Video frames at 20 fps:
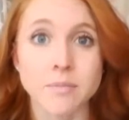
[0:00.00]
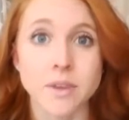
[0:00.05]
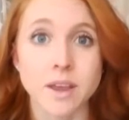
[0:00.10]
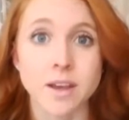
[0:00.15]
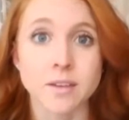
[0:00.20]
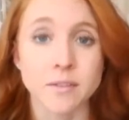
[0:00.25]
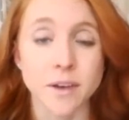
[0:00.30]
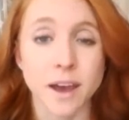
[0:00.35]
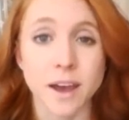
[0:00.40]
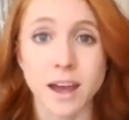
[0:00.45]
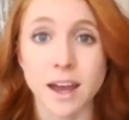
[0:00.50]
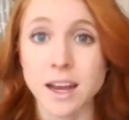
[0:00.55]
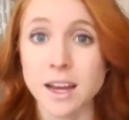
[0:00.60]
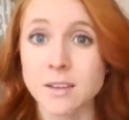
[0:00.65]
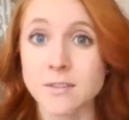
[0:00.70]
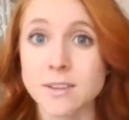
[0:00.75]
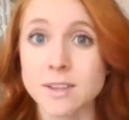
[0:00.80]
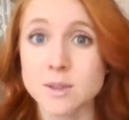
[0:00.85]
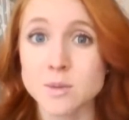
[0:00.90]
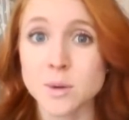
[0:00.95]
If any
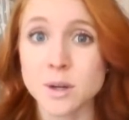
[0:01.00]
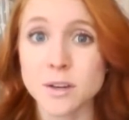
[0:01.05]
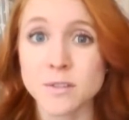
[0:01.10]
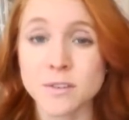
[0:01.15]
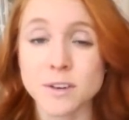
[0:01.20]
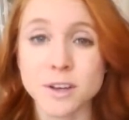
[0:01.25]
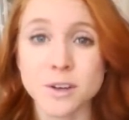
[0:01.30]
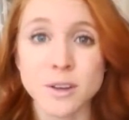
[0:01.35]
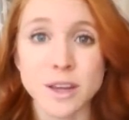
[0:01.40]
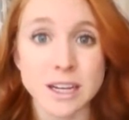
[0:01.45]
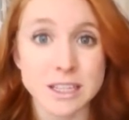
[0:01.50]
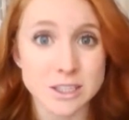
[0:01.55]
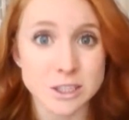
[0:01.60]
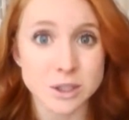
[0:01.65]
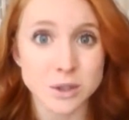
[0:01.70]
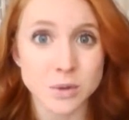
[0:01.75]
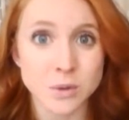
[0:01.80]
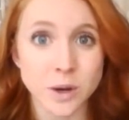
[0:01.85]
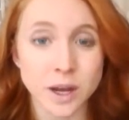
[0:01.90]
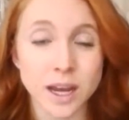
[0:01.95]
of these work for you, that's
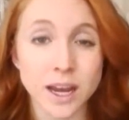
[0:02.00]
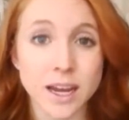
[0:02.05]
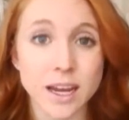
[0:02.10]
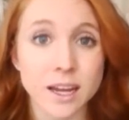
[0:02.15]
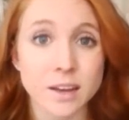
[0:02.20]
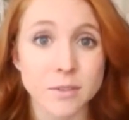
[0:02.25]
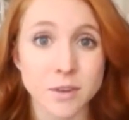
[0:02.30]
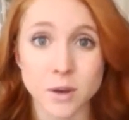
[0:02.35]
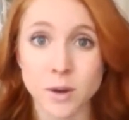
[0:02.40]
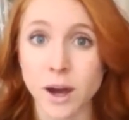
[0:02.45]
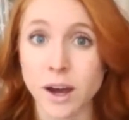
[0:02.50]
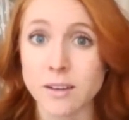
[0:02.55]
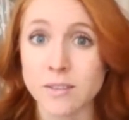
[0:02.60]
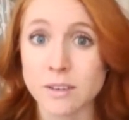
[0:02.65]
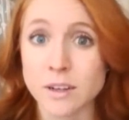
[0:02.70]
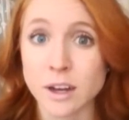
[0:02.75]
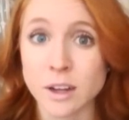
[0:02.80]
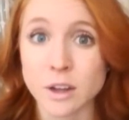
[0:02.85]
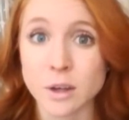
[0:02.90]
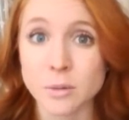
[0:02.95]
great. If you have
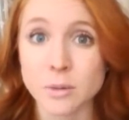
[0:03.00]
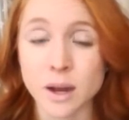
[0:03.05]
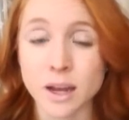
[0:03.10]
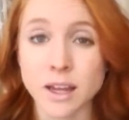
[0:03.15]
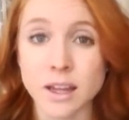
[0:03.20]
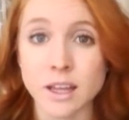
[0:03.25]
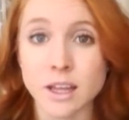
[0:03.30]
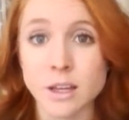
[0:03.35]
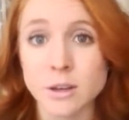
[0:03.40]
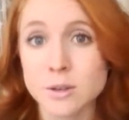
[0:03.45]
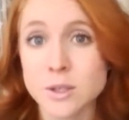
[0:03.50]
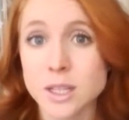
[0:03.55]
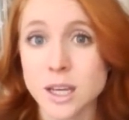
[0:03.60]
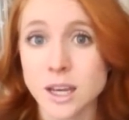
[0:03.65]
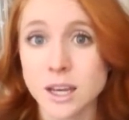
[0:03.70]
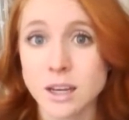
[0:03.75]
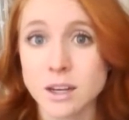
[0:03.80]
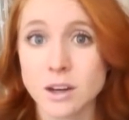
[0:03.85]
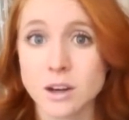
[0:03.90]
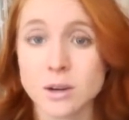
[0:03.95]
another way that you
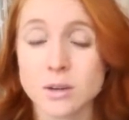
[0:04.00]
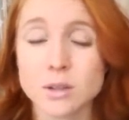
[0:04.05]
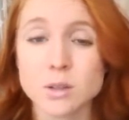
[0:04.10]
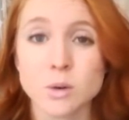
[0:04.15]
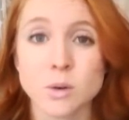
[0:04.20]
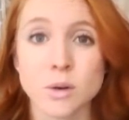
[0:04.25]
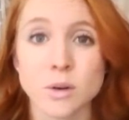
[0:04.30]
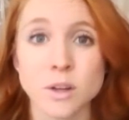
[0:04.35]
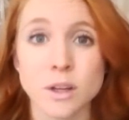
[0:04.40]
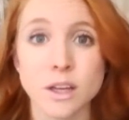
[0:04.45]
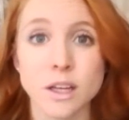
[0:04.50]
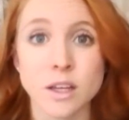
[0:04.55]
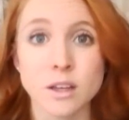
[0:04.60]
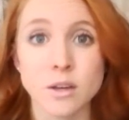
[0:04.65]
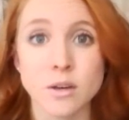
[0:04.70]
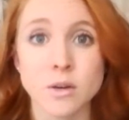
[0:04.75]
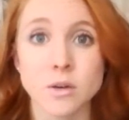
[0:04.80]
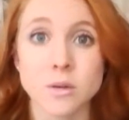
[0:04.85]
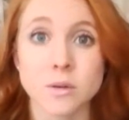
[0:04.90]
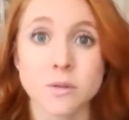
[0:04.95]
take notes, or that
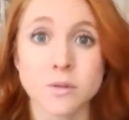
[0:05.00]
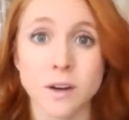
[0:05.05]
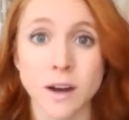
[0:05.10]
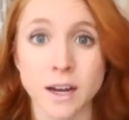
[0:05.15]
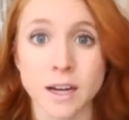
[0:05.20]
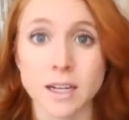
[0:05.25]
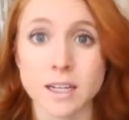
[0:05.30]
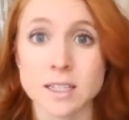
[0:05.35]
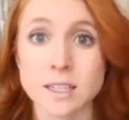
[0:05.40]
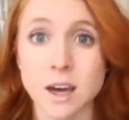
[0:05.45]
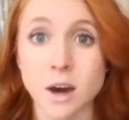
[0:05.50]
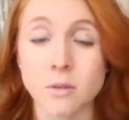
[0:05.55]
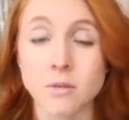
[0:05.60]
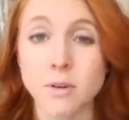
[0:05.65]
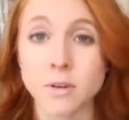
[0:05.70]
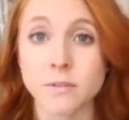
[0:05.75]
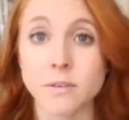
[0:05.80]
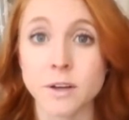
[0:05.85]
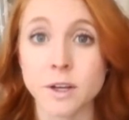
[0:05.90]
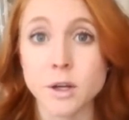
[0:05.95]
you find is
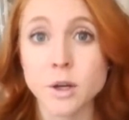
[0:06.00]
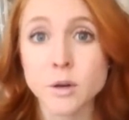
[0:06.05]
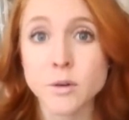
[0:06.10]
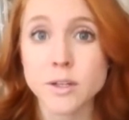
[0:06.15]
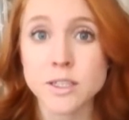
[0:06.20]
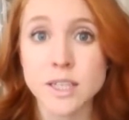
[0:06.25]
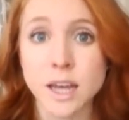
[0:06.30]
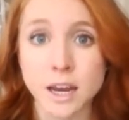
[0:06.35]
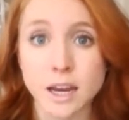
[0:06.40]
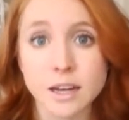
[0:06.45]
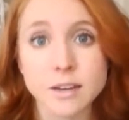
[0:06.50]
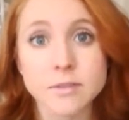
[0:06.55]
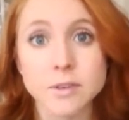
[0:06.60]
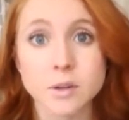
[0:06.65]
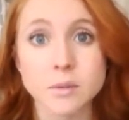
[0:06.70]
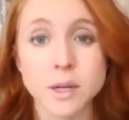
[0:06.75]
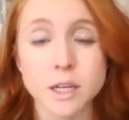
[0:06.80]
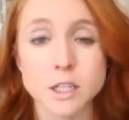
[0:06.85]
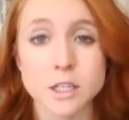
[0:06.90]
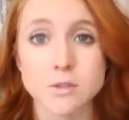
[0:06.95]
helpful for you to retain
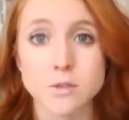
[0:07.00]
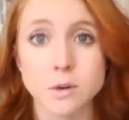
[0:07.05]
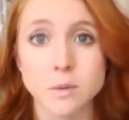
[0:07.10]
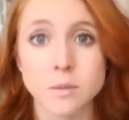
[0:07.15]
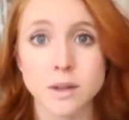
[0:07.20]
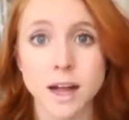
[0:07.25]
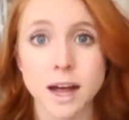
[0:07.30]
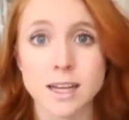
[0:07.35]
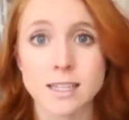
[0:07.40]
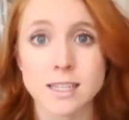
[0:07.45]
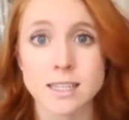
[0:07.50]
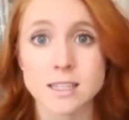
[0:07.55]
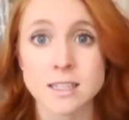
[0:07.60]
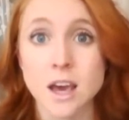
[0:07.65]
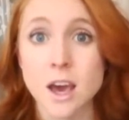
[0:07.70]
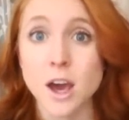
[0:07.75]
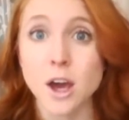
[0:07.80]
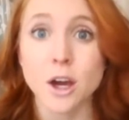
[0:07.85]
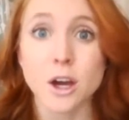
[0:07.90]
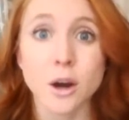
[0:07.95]
information from classes,
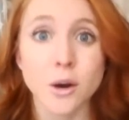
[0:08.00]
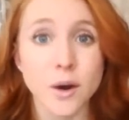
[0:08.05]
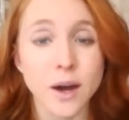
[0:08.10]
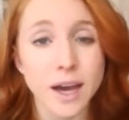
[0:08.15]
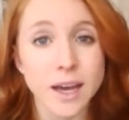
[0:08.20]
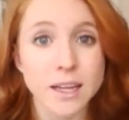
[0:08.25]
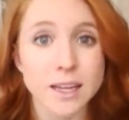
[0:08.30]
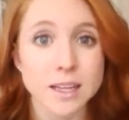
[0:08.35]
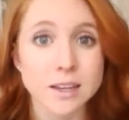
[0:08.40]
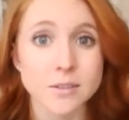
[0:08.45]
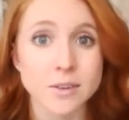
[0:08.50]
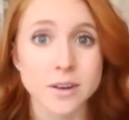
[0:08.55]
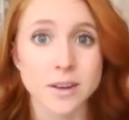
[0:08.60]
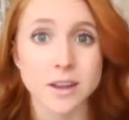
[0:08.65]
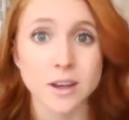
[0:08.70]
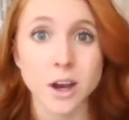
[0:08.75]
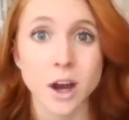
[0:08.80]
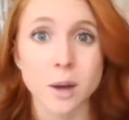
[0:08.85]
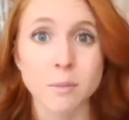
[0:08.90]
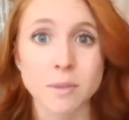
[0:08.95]
go ahead, leave it in
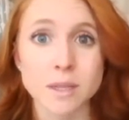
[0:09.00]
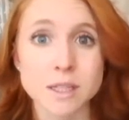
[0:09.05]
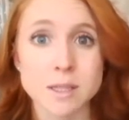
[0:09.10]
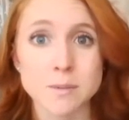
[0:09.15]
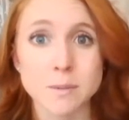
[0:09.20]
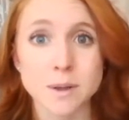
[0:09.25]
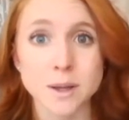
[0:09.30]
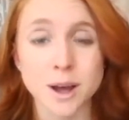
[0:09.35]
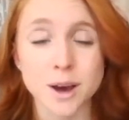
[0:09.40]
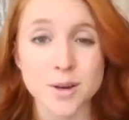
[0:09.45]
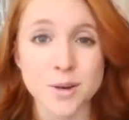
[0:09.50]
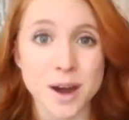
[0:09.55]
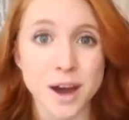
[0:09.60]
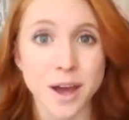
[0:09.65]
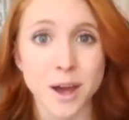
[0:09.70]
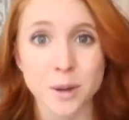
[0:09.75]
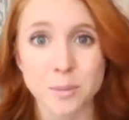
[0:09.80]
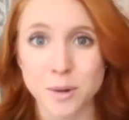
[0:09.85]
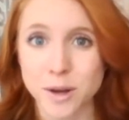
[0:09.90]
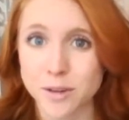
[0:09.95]
the comments below. I
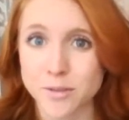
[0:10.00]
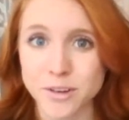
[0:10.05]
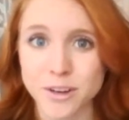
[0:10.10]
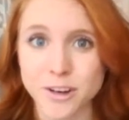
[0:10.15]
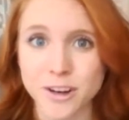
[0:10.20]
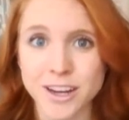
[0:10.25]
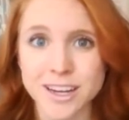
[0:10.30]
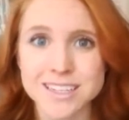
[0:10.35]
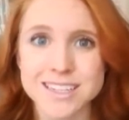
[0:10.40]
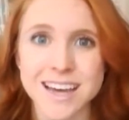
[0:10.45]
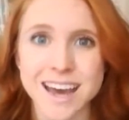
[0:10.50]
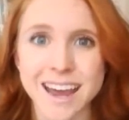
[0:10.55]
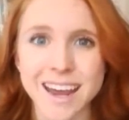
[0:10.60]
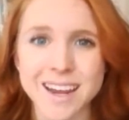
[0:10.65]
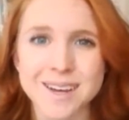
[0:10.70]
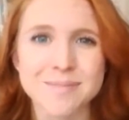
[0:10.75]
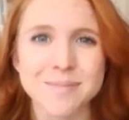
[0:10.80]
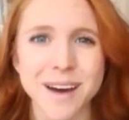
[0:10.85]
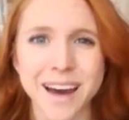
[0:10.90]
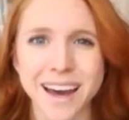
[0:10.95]
hope you're having a great day.
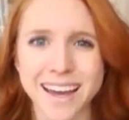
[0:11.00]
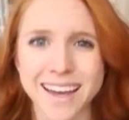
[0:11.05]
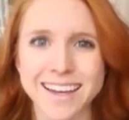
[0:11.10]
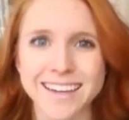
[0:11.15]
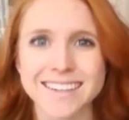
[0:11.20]
Bye.